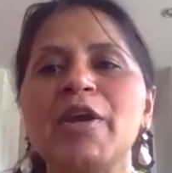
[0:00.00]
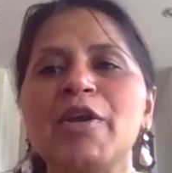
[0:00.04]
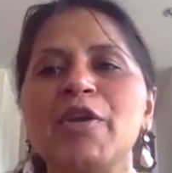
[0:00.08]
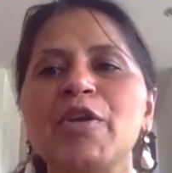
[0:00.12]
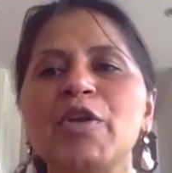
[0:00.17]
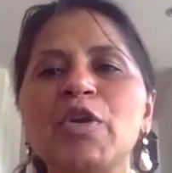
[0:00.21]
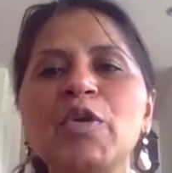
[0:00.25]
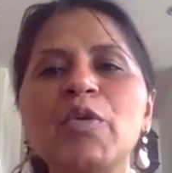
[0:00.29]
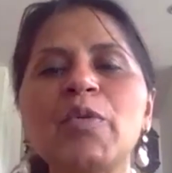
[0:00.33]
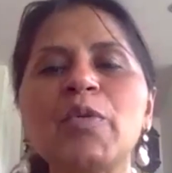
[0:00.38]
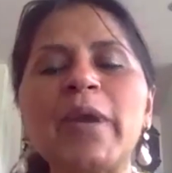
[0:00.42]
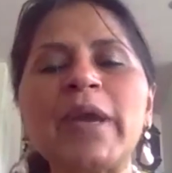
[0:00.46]

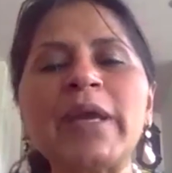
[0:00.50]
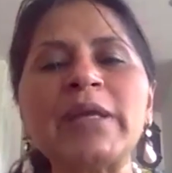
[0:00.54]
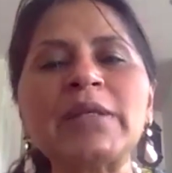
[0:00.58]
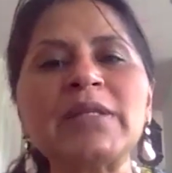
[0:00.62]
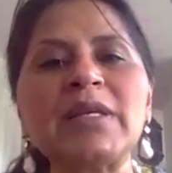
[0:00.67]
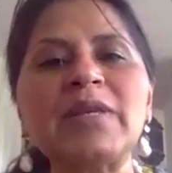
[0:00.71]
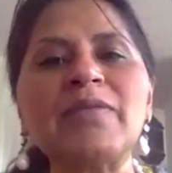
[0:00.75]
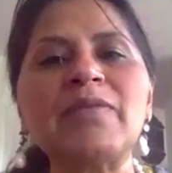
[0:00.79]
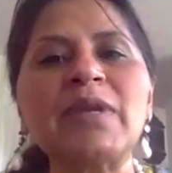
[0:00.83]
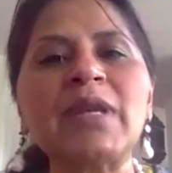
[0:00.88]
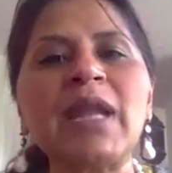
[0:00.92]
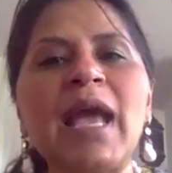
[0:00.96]
new ways,
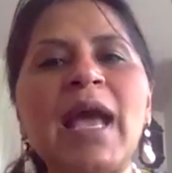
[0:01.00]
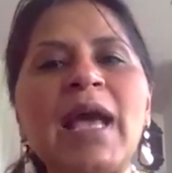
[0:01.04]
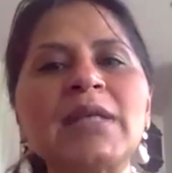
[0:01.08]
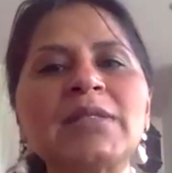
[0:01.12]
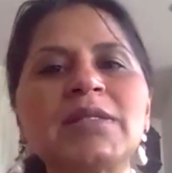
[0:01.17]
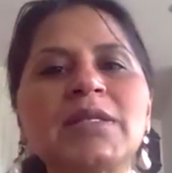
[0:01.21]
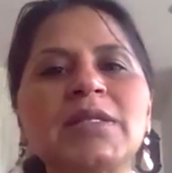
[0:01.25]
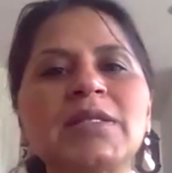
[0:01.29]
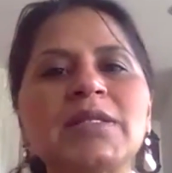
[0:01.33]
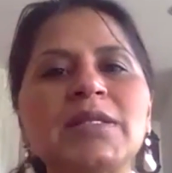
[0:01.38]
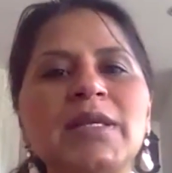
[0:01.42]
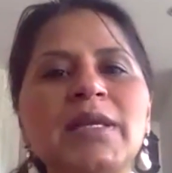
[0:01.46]
even
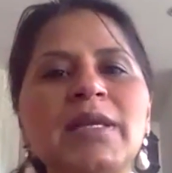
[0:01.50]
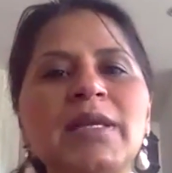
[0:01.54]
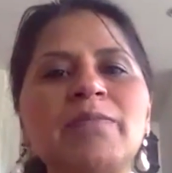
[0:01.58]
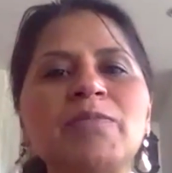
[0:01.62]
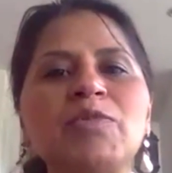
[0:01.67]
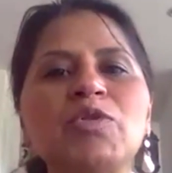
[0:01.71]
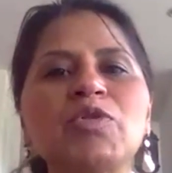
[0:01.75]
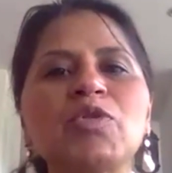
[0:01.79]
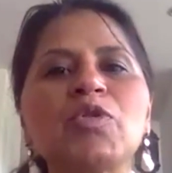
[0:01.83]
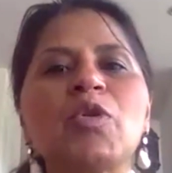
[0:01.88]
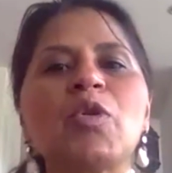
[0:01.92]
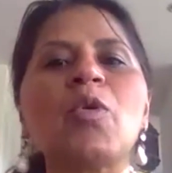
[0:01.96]
as a team,
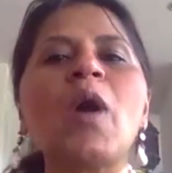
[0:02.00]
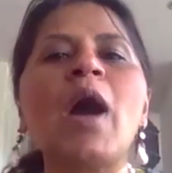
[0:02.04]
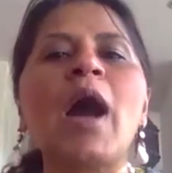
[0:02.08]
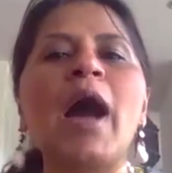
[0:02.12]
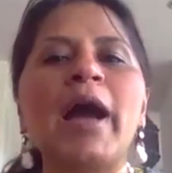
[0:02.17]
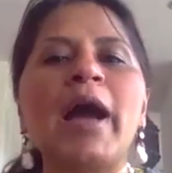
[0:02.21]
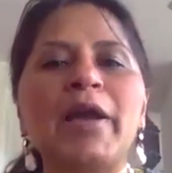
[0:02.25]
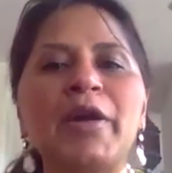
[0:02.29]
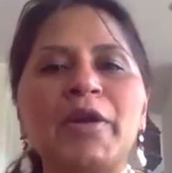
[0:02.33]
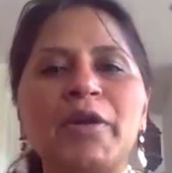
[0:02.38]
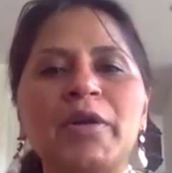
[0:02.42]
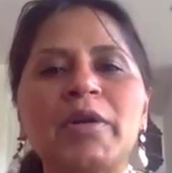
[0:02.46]
to go
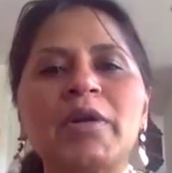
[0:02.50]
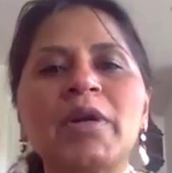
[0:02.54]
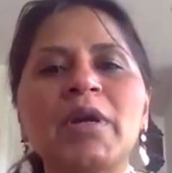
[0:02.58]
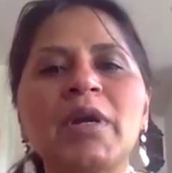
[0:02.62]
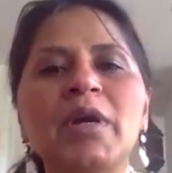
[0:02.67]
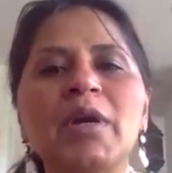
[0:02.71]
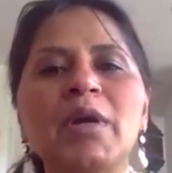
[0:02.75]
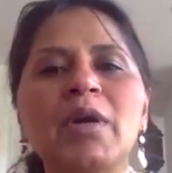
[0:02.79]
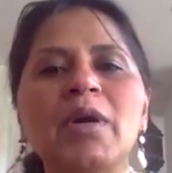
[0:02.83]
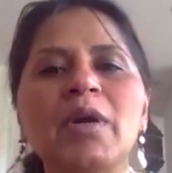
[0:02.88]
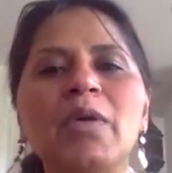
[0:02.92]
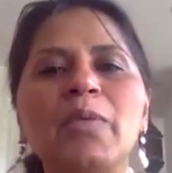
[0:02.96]
higher
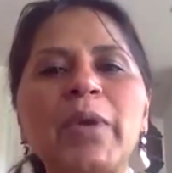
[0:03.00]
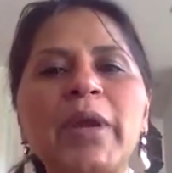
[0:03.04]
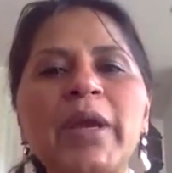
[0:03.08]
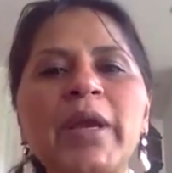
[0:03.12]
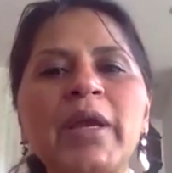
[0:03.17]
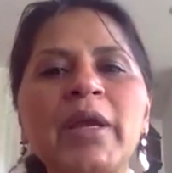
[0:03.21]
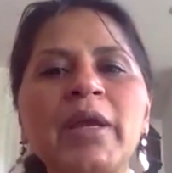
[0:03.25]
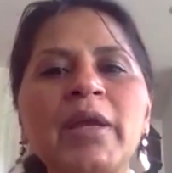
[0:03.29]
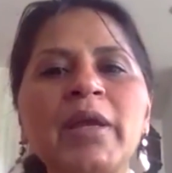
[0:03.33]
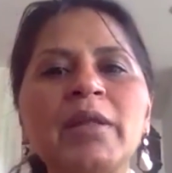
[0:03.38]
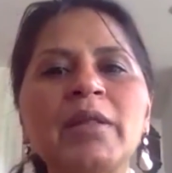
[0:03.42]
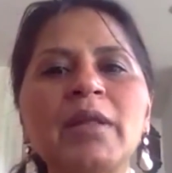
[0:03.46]

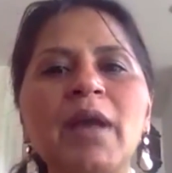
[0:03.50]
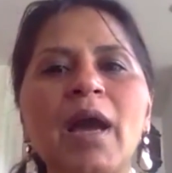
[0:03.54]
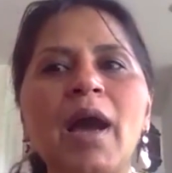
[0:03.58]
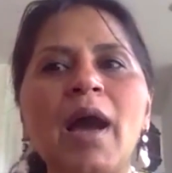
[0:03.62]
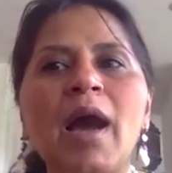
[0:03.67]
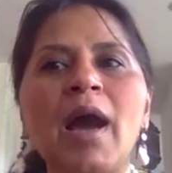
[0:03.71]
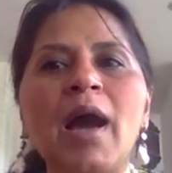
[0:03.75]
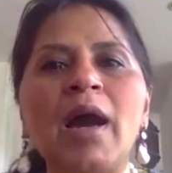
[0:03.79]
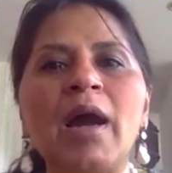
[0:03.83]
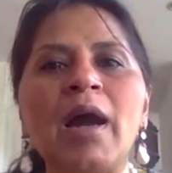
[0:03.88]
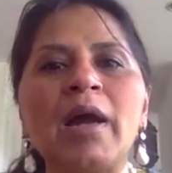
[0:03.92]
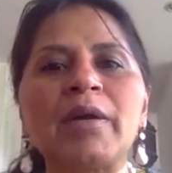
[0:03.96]
with
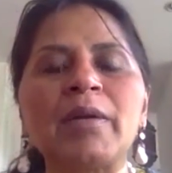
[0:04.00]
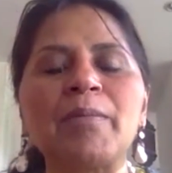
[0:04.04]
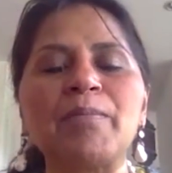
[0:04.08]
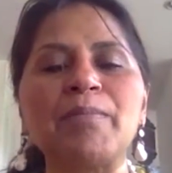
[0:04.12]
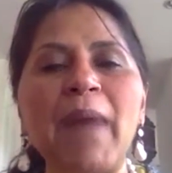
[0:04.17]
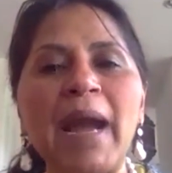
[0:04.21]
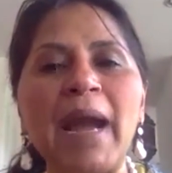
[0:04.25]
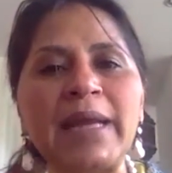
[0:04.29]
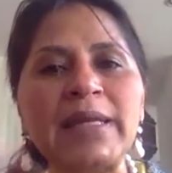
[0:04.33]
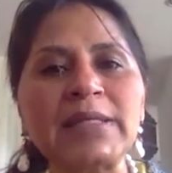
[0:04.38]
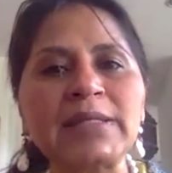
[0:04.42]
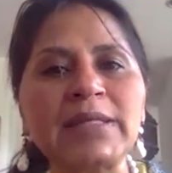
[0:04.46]
our
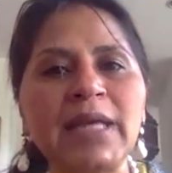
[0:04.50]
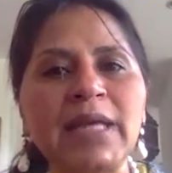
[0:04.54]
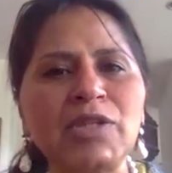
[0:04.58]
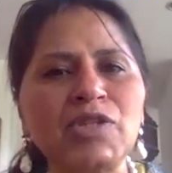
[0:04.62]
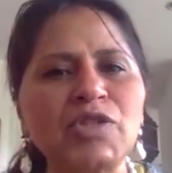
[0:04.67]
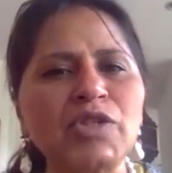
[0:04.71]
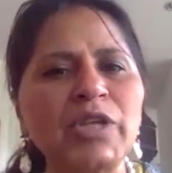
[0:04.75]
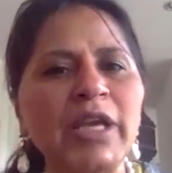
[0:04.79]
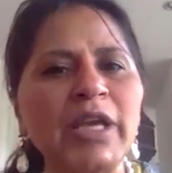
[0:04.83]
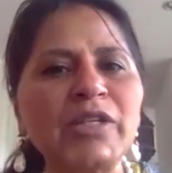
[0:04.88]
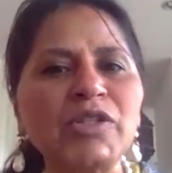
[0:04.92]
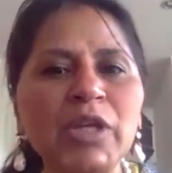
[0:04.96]
mindset,
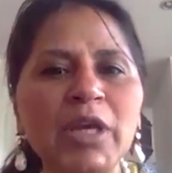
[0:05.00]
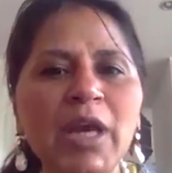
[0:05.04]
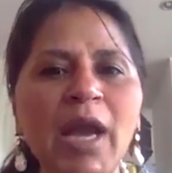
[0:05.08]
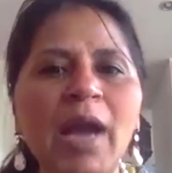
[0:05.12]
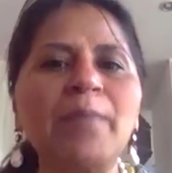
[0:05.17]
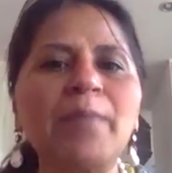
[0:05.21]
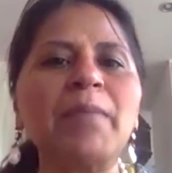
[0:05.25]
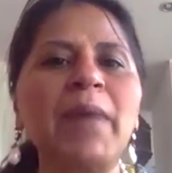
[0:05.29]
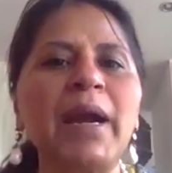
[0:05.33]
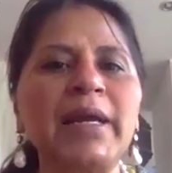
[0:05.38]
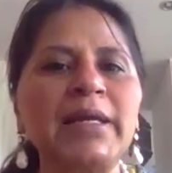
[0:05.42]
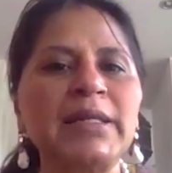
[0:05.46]
changing our
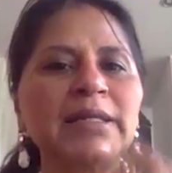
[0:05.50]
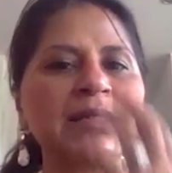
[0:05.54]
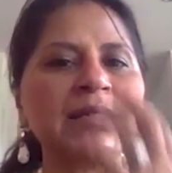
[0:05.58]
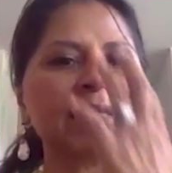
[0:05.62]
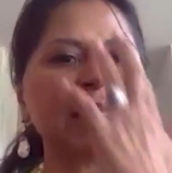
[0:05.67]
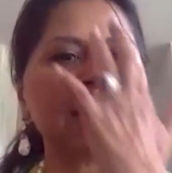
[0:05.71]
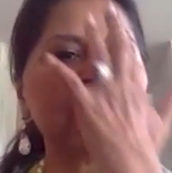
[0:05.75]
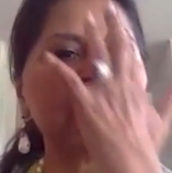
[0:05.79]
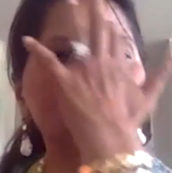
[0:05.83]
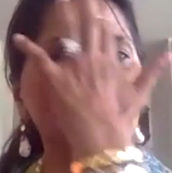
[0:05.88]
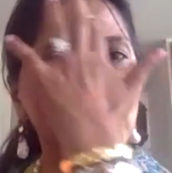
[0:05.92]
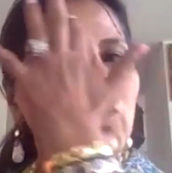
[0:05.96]

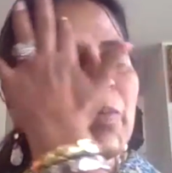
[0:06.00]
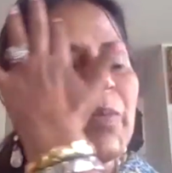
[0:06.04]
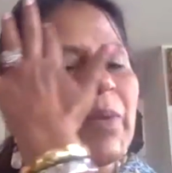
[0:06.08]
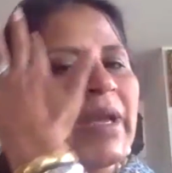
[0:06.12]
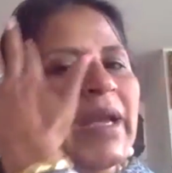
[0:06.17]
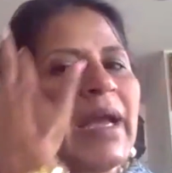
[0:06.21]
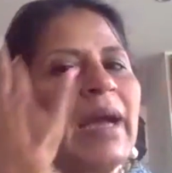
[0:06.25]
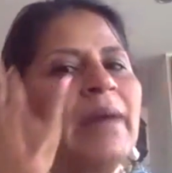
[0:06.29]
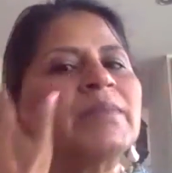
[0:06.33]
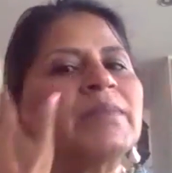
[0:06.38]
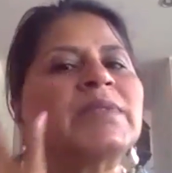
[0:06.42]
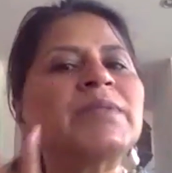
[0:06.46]
mindset. So it
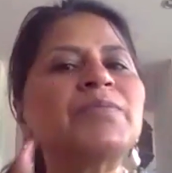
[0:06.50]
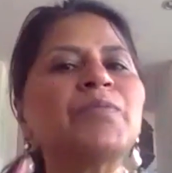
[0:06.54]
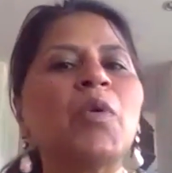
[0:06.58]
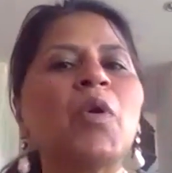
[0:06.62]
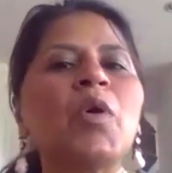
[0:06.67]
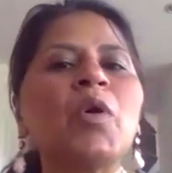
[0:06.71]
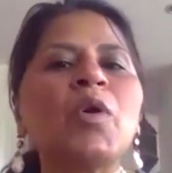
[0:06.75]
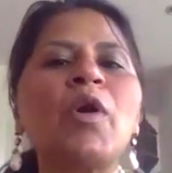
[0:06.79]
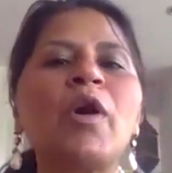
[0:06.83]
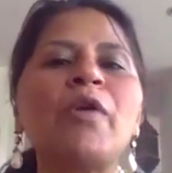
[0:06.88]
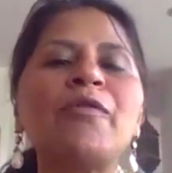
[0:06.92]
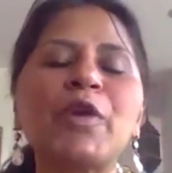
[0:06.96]
becomes
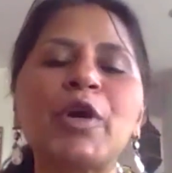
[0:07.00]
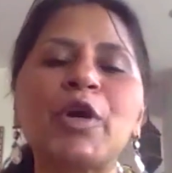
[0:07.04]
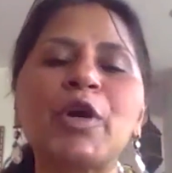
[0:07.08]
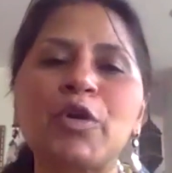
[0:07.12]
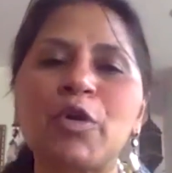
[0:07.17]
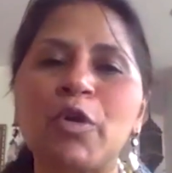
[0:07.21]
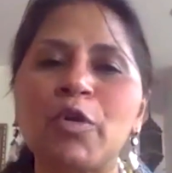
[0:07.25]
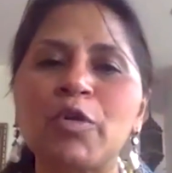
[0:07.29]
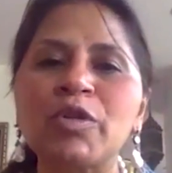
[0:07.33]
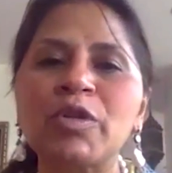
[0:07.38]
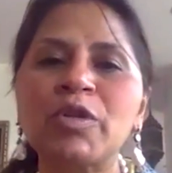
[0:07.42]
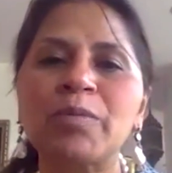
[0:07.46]
more of a
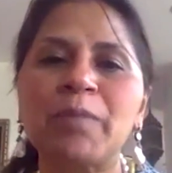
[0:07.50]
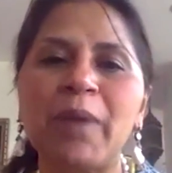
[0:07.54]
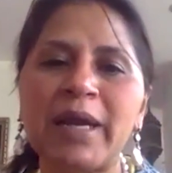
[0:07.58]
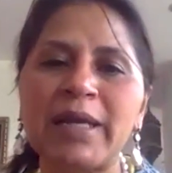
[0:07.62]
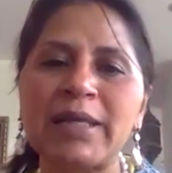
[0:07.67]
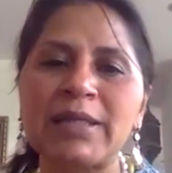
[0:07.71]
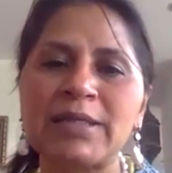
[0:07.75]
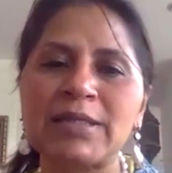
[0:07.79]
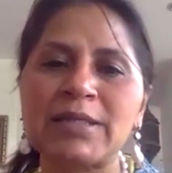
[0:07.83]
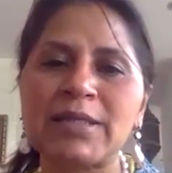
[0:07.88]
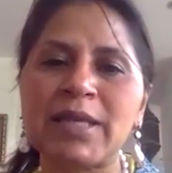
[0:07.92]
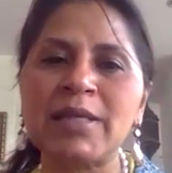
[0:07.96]
growth
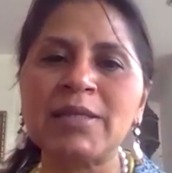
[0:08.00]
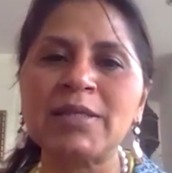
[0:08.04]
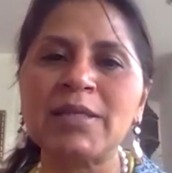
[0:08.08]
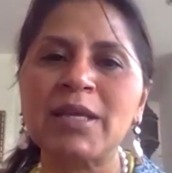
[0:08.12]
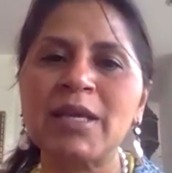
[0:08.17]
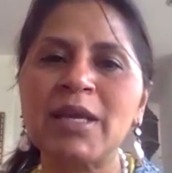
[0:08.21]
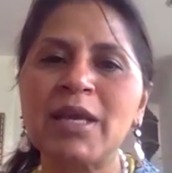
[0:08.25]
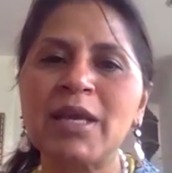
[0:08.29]
mindset